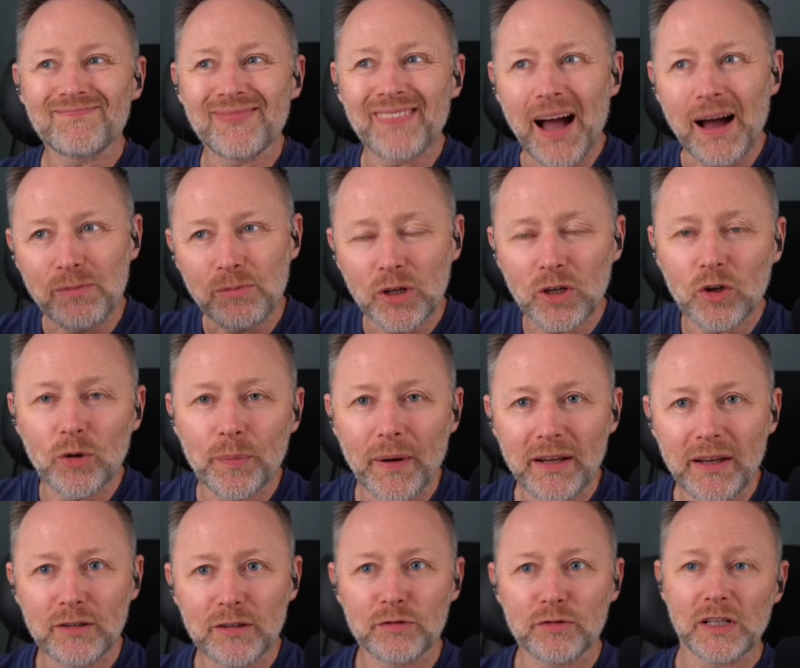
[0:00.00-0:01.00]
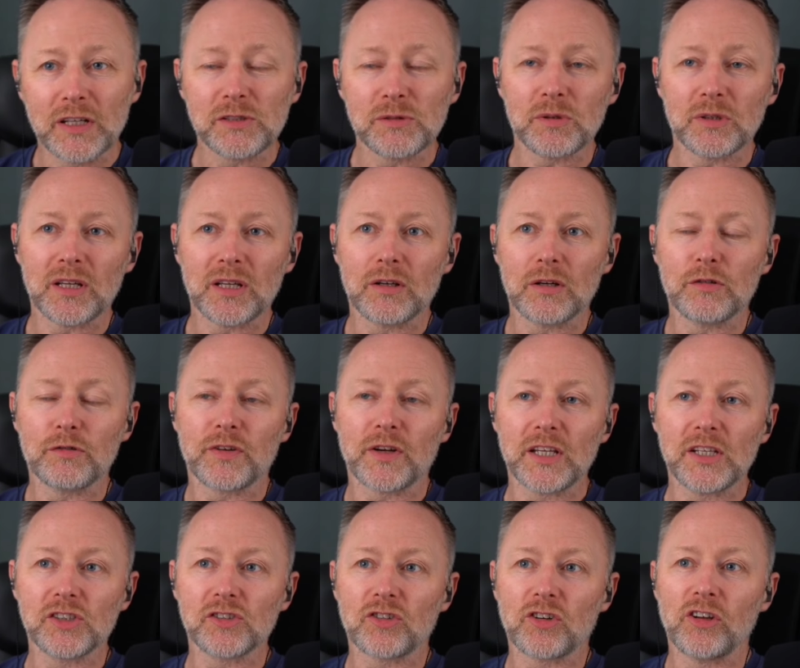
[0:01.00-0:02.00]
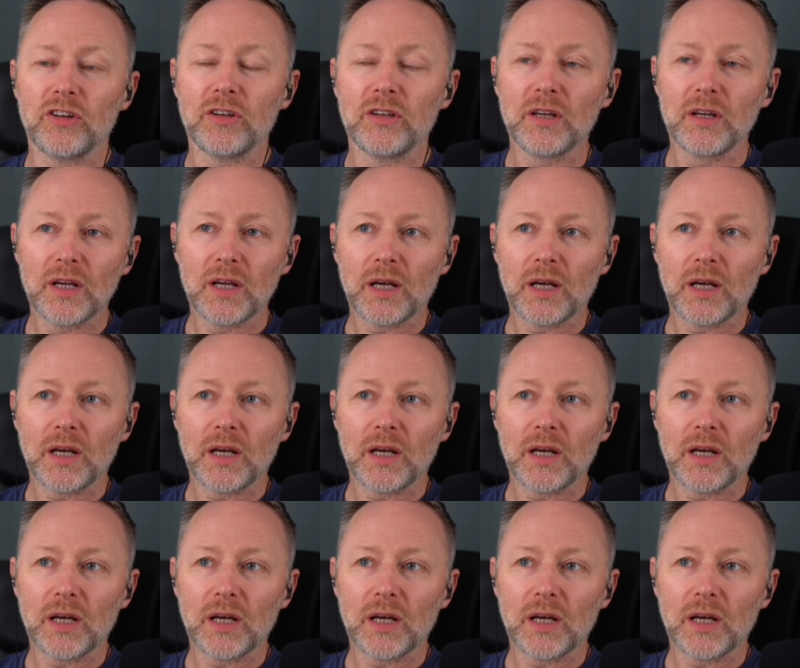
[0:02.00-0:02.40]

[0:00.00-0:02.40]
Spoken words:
I'm going to go back to Fringe. I'm going to do another Fringe run,